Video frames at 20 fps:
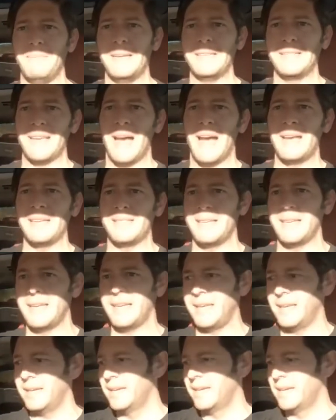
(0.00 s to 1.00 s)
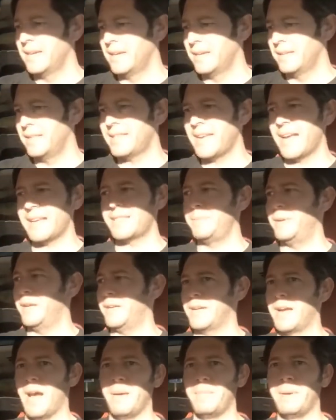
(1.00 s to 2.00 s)
mid-sizey. This has to be a
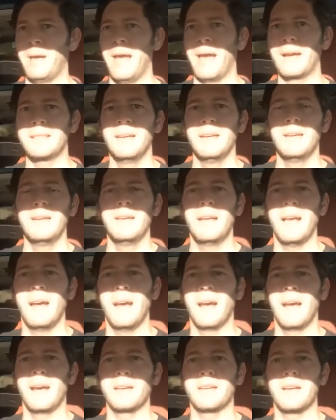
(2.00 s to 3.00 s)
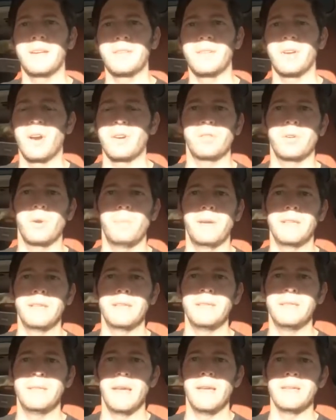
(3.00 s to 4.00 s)
compact because the cars are so big
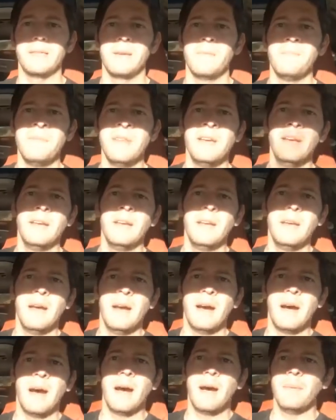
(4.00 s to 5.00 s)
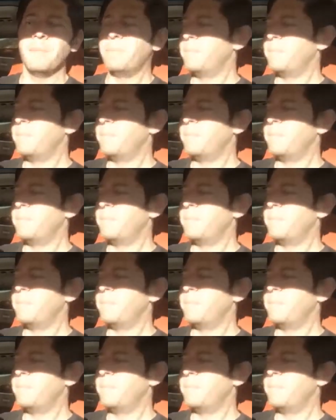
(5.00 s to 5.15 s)
these days. Yeah,